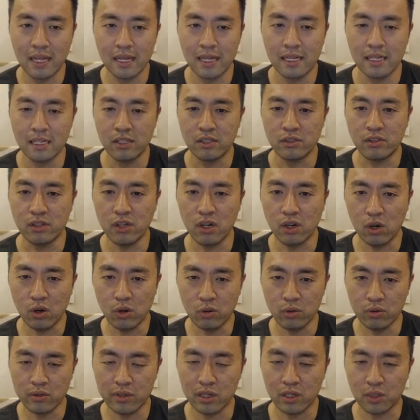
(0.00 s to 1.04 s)

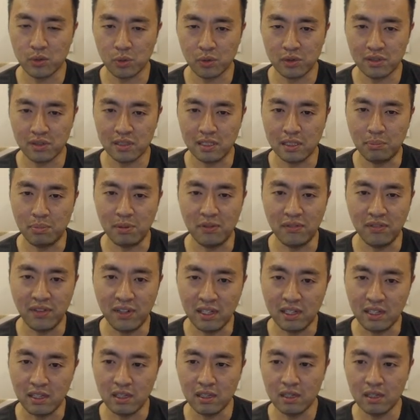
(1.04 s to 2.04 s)
So there's what CPV